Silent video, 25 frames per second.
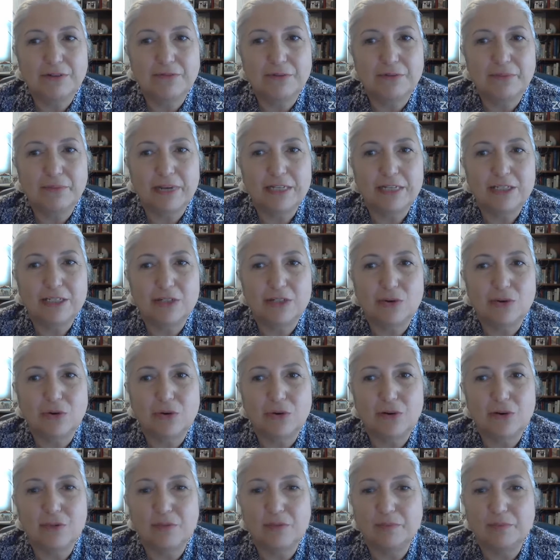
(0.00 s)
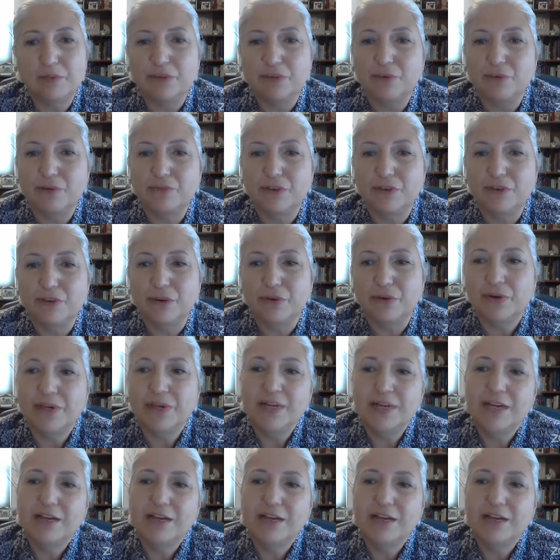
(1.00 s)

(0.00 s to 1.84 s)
information or the Blue Review